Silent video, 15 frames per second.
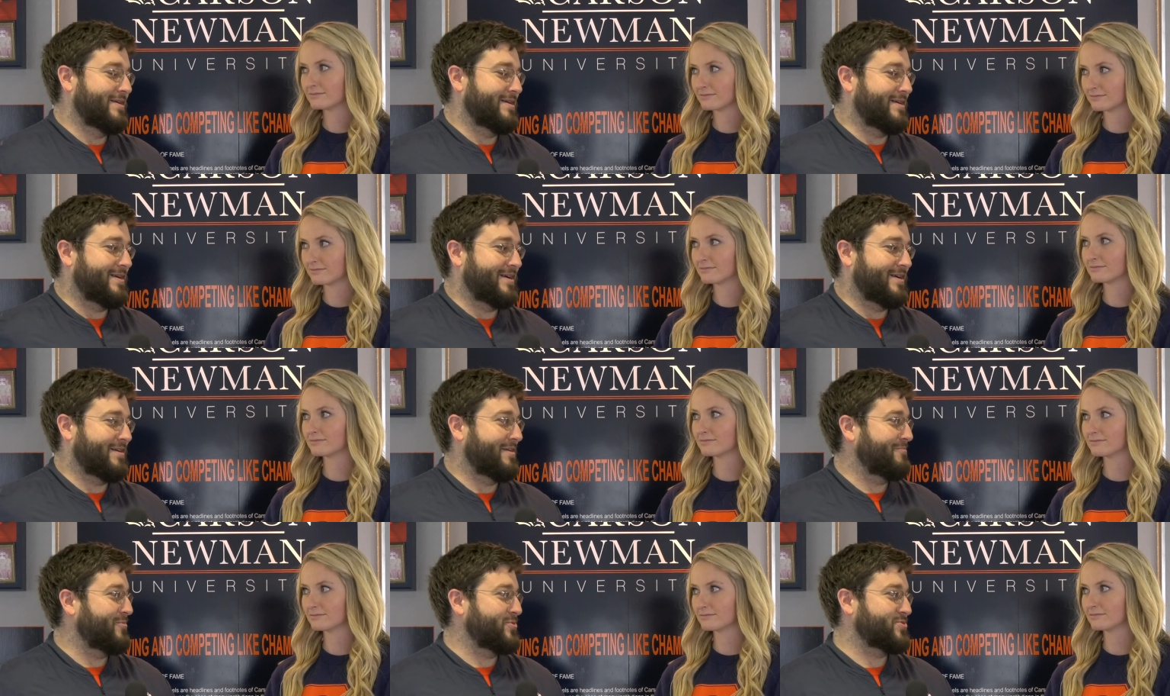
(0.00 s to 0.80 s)
Speaker 1: Uh,
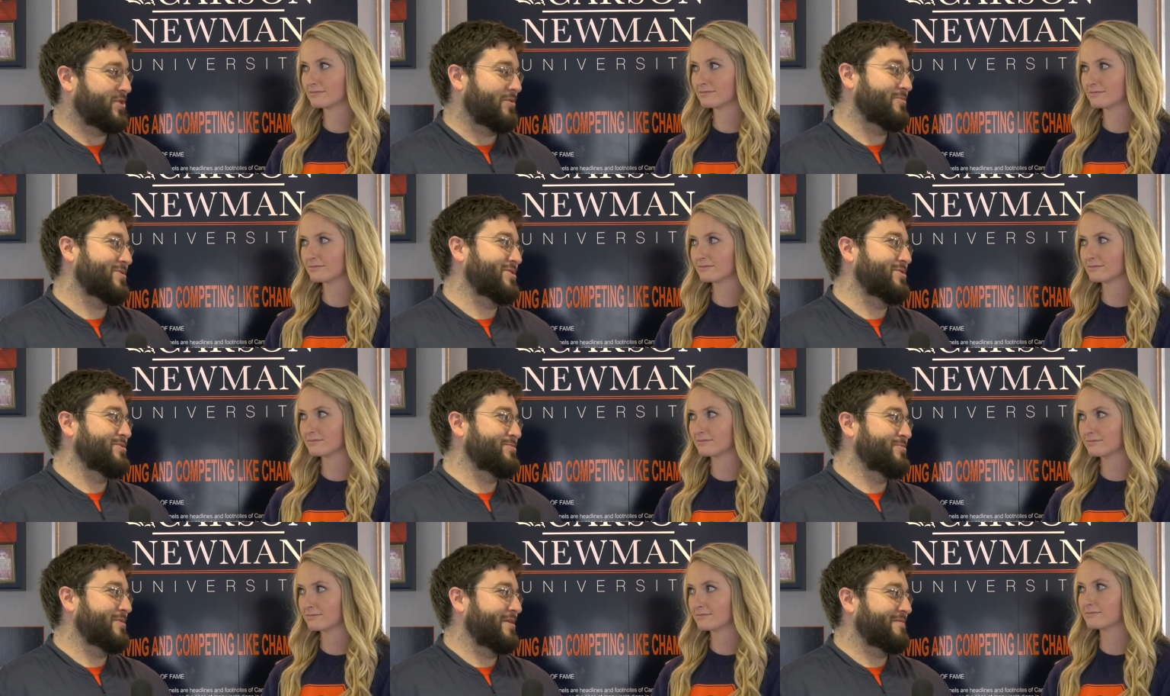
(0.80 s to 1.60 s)
and we'll start with
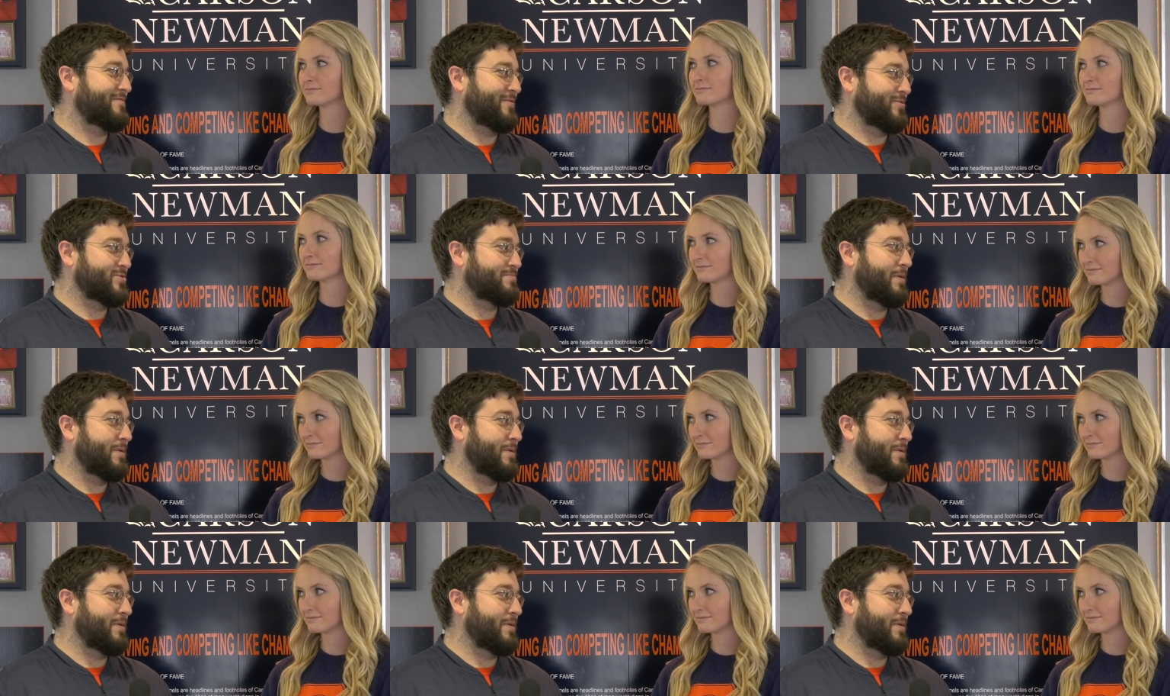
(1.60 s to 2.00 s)
you at first